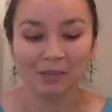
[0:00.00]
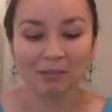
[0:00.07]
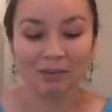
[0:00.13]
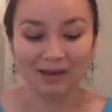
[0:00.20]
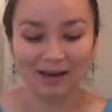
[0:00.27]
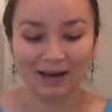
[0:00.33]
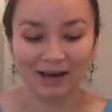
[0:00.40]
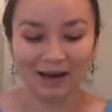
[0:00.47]

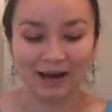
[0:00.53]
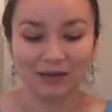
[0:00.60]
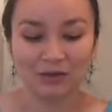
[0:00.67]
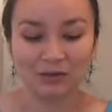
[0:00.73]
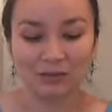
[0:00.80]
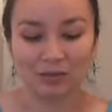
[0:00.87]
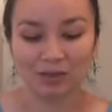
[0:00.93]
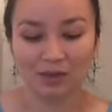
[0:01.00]
But I
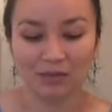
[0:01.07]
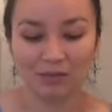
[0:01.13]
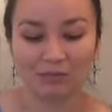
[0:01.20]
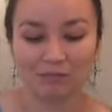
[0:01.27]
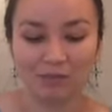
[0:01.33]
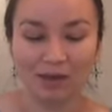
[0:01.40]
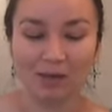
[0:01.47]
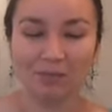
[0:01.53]
do think that
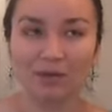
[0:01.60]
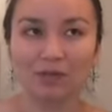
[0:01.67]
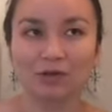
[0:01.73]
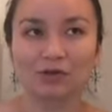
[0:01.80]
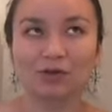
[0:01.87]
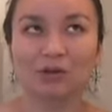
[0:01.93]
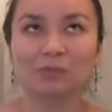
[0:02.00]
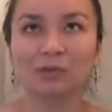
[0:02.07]
maybe the
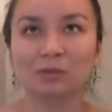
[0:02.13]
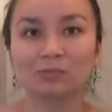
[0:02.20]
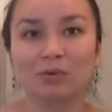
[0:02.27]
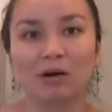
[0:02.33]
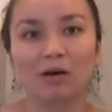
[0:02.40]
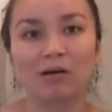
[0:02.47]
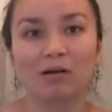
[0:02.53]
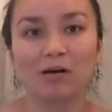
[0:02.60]
dream was
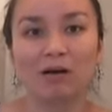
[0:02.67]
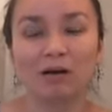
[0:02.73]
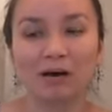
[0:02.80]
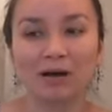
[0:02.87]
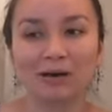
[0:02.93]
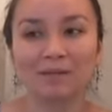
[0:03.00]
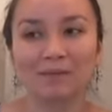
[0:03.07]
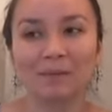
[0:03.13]
brought
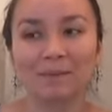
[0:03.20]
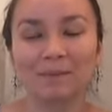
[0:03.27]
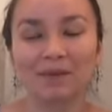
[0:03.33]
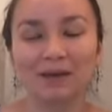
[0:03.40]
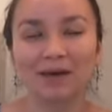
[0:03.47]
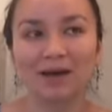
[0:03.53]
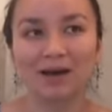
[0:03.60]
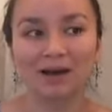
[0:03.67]
on
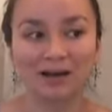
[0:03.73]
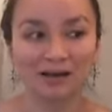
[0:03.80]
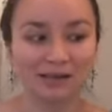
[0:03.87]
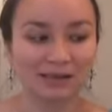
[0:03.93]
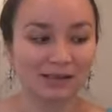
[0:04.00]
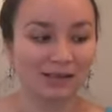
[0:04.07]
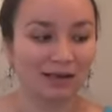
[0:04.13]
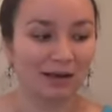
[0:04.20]

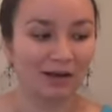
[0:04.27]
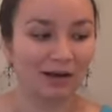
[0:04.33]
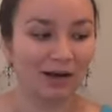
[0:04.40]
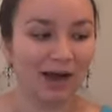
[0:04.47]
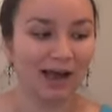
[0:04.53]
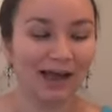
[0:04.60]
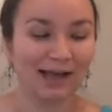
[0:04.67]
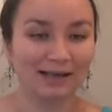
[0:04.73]
because
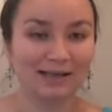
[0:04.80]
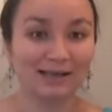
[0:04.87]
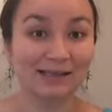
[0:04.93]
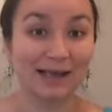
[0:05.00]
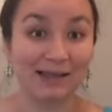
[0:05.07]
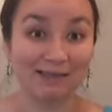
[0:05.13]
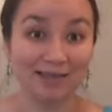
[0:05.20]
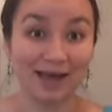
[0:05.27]
I had
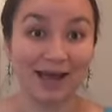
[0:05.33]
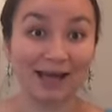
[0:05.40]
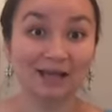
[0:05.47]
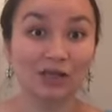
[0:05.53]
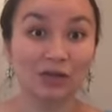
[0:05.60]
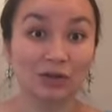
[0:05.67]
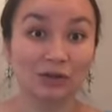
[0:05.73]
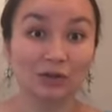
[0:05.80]
said
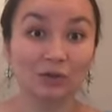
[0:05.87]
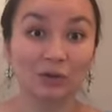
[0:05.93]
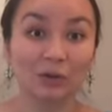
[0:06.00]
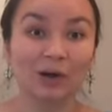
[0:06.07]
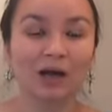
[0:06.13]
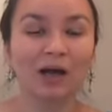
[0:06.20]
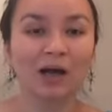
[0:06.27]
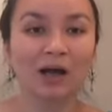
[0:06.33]
that
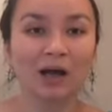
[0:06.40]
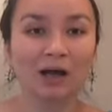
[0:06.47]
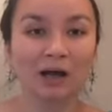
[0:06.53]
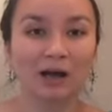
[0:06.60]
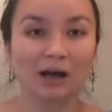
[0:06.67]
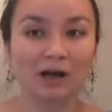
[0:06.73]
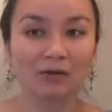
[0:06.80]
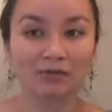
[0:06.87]
to
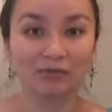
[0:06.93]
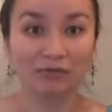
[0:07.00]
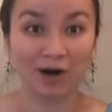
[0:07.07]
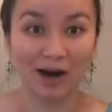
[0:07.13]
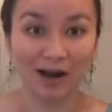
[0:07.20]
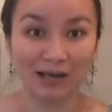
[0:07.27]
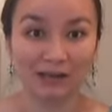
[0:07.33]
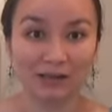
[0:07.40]
a
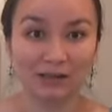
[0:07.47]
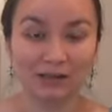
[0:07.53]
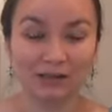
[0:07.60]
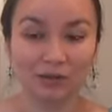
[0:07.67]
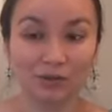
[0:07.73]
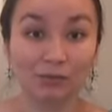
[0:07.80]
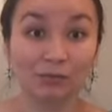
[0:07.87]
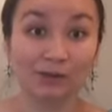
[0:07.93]
friend
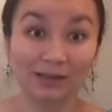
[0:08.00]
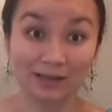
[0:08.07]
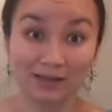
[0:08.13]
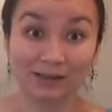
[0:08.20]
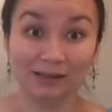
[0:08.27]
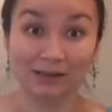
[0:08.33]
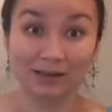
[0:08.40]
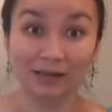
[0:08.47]

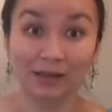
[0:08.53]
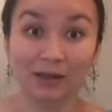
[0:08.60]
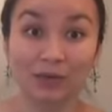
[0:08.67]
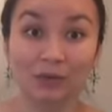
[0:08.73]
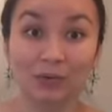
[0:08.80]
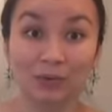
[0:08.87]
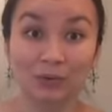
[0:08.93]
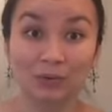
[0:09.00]
recently
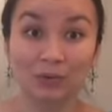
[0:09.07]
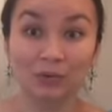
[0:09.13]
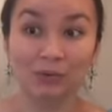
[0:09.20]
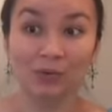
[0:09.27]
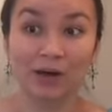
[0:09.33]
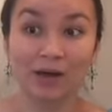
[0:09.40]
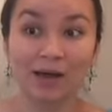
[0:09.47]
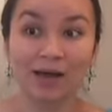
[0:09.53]

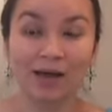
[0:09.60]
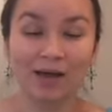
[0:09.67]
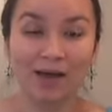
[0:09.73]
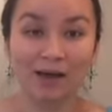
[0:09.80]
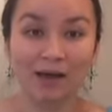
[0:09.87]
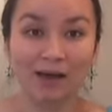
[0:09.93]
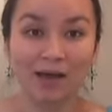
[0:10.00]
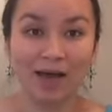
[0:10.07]
who
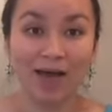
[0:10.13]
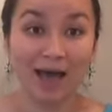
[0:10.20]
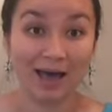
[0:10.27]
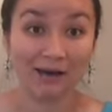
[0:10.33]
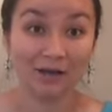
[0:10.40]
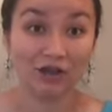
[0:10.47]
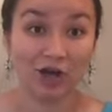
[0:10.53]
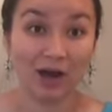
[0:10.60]

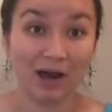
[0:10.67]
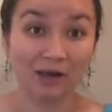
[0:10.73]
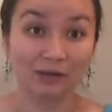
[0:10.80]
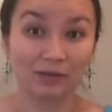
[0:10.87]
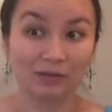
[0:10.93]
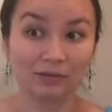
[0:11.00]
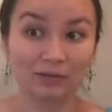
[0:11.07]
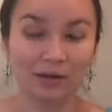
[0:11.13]
had a
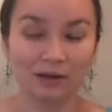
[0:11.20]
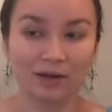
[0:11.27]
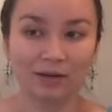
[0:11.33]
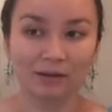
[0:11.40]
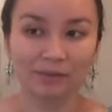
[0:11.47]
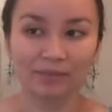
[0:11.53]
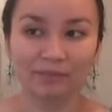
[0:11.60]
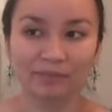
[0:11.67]
child.
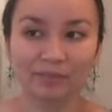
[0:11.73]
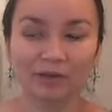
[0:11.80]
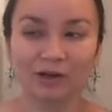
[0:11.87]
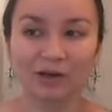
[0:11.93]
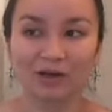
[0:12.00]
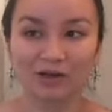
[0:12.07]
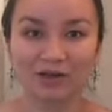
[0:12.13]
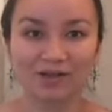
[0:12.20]

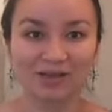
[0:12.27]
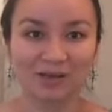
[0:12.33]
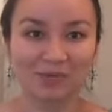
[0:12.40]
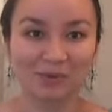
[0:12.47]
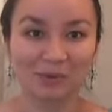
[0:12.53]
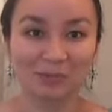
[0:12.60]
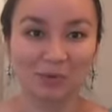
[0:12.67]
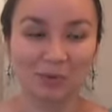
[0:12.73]
Her son
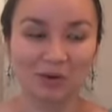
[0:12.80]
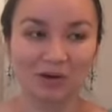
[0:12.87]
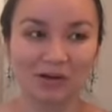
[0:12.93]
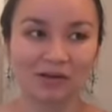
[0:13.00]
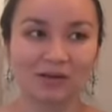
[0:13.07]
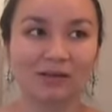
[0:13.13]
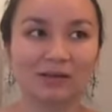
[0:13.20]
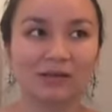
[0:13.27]
was
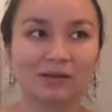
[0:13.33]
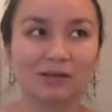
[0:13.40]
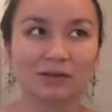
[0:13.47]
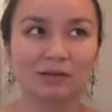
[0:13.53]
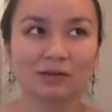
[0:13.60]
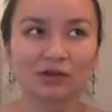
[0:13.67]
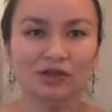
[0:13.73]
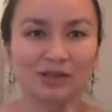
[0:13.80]
born
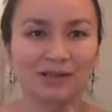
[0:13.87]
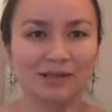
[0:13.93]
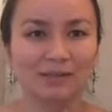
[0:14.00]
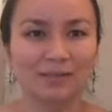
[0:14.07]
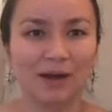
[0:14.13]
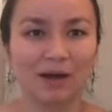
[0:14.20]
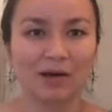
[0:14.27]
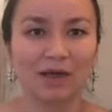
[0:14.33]
just
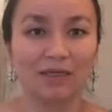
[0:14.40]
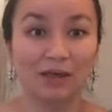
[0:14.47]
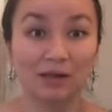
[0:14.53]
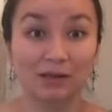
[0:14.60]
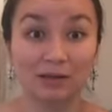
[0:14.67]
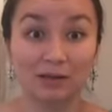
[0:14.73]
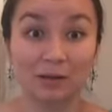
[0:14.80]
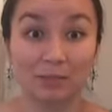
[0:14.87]
about, I think
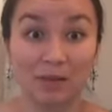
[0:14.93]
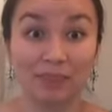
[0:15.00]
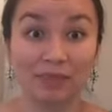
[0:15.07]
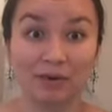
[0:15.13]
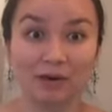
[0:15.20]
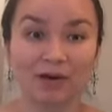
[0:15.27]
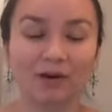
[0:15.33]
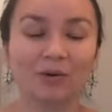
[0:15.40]
it's a month
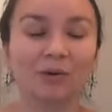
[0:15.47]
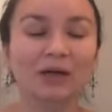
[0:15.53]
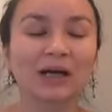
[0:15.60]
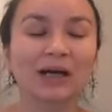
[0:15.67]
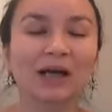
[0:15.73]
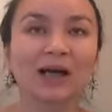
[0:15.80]
ago,